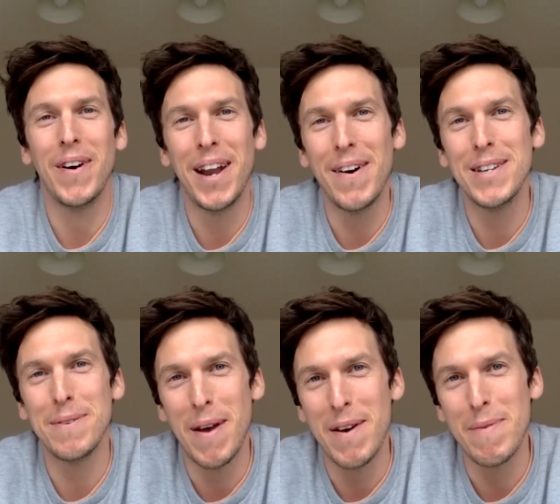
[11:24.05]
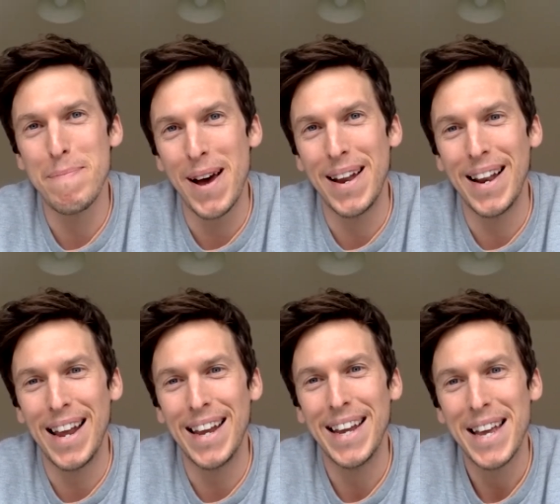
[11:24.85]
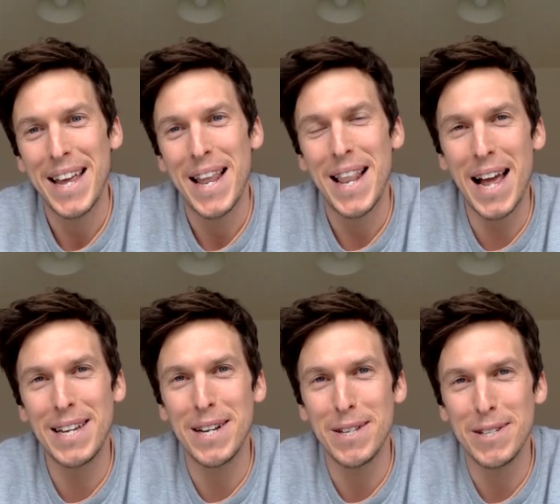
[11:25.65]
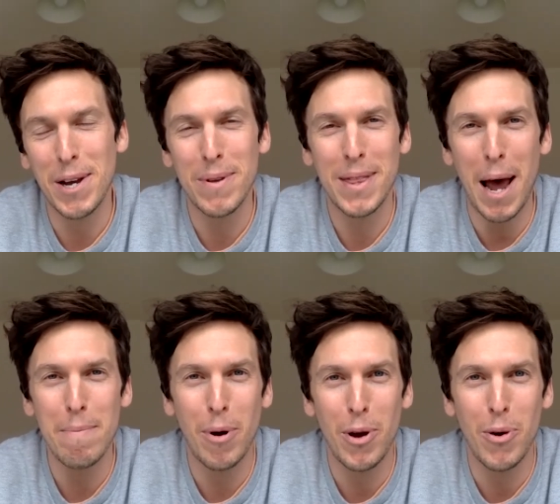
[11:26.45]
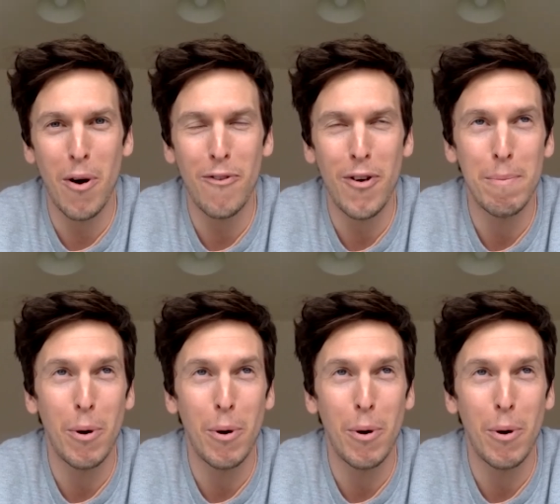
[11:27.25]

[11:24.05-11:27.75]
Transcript: I know he's a bit of a Burnley legend, so would that put you off him?